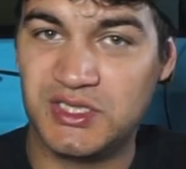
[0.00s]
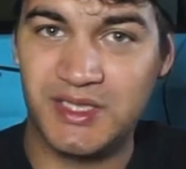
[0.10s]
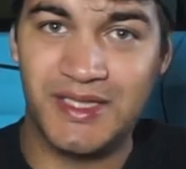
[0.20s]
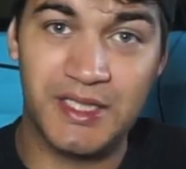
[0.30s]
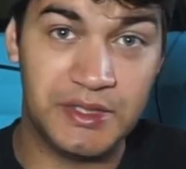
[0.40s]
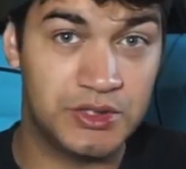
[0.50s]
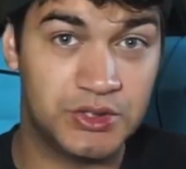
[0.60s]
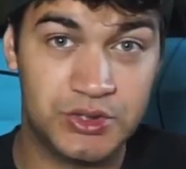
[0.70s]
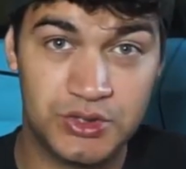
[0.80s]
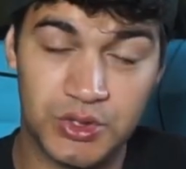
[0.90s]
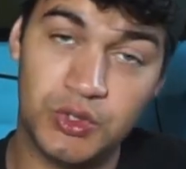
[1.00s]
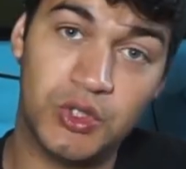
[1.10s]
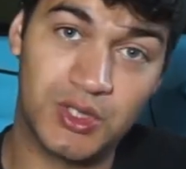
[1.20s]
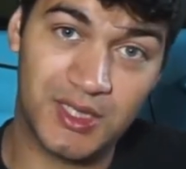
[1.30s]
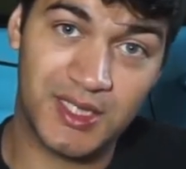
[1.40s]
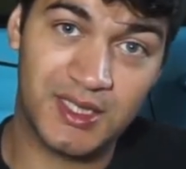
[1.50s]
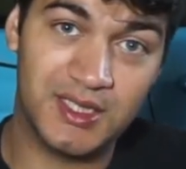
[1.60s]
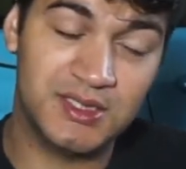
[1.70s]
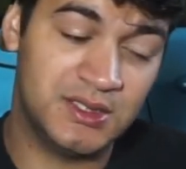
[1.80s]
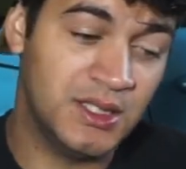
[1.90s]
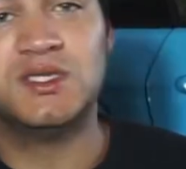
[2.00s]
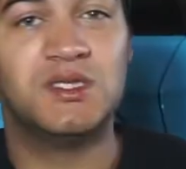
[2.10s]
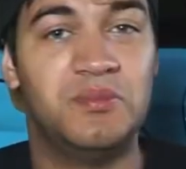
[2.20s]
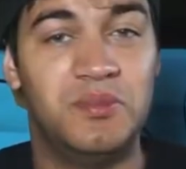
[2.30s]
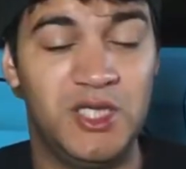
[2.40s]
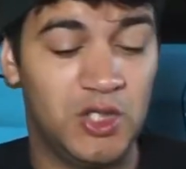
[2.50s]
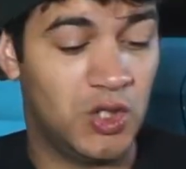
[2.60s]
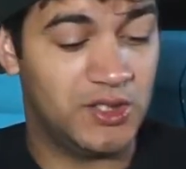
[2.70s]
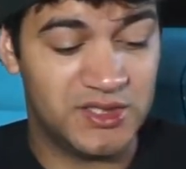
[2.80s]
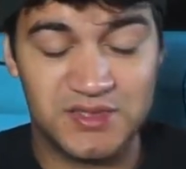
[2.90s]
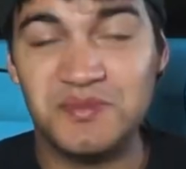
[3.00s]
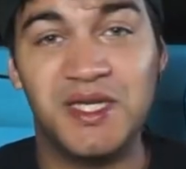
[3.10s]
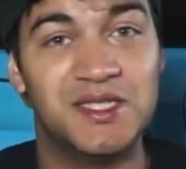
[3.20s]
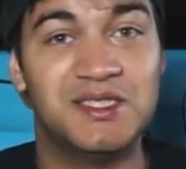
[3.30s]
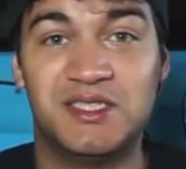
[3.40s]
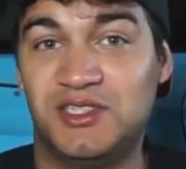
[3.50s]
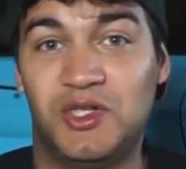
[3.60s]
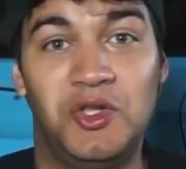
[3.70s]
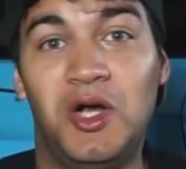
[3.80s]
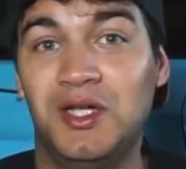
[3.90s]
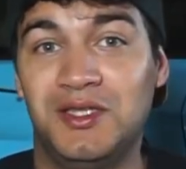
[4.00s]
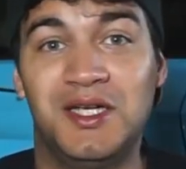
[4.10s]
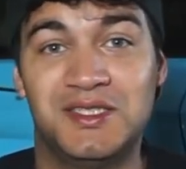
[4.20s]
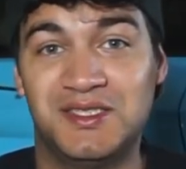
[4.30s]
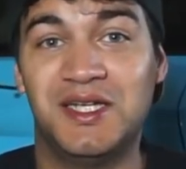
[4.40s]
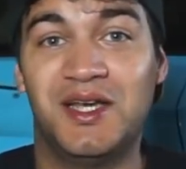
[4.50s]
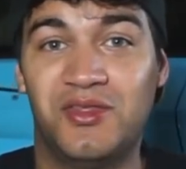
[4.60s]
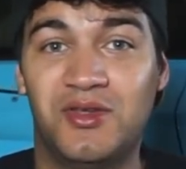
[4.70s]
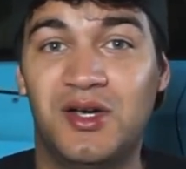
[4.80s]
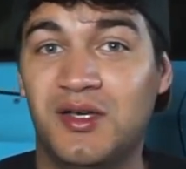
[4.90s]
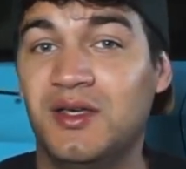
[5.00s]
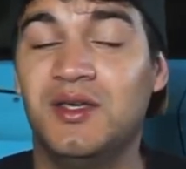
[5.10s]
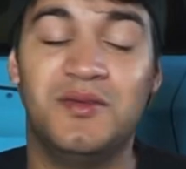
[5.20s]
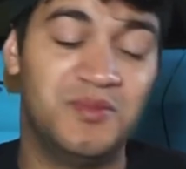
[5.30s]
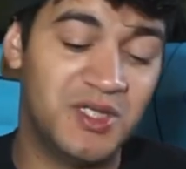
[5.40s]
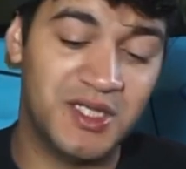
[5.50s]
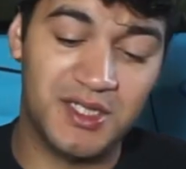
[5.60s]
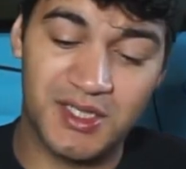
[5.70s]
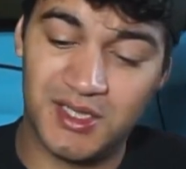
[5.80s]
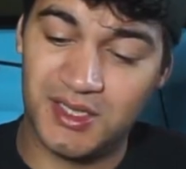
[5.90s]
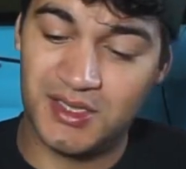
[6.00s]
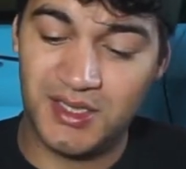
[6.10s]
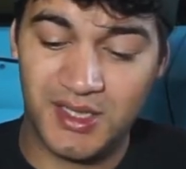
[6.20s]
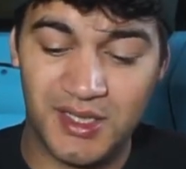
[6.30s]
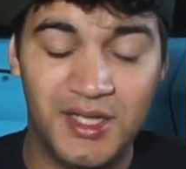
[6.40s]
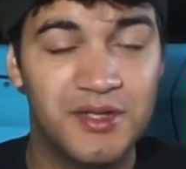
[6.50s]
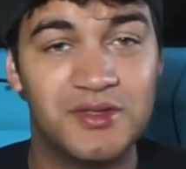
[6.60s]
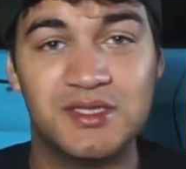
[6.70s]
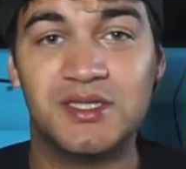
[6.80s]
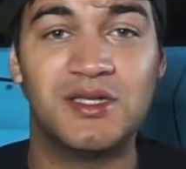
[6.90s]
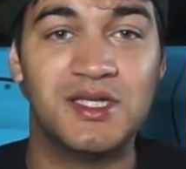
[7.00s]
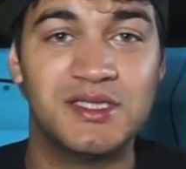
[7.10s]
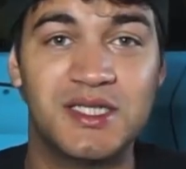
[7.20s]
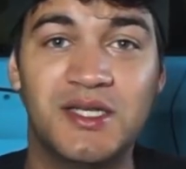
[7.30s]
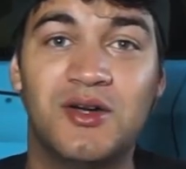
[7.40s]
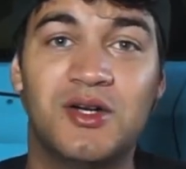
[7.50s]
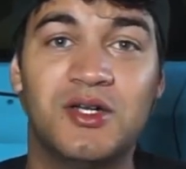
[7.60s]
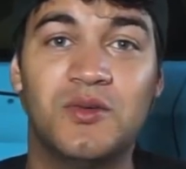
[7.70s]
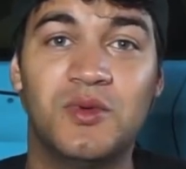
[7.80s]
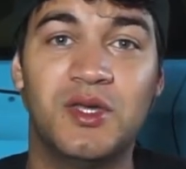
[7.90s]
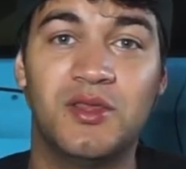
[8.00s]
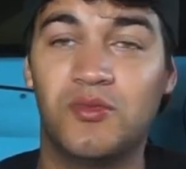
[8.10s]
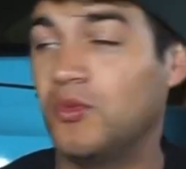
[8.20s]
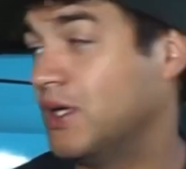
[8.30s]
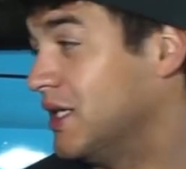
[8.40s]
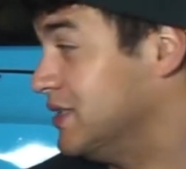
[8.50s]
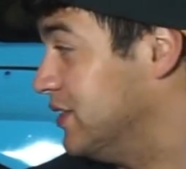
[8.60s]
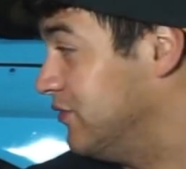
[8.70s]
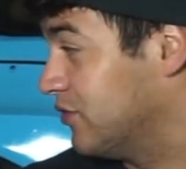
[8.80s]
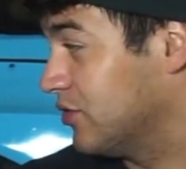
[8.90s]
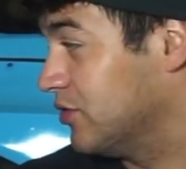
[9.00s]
to get it to look like this. To be honest, maintenance is a lot less than I thought. But yeah, anyways, let's get on with what I did for